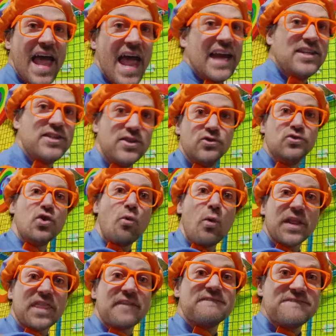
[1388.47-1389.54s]
Hey, do you know
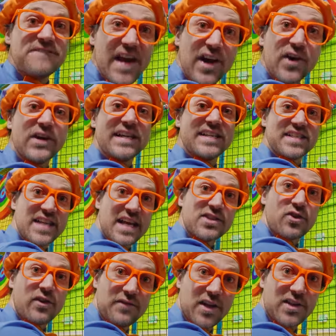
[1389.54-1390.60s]
what the very
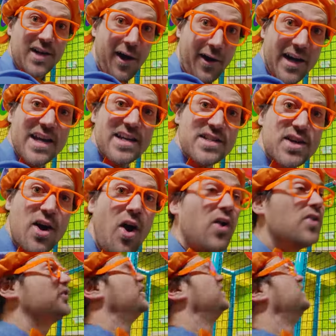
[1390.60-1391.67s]
center of the target is called?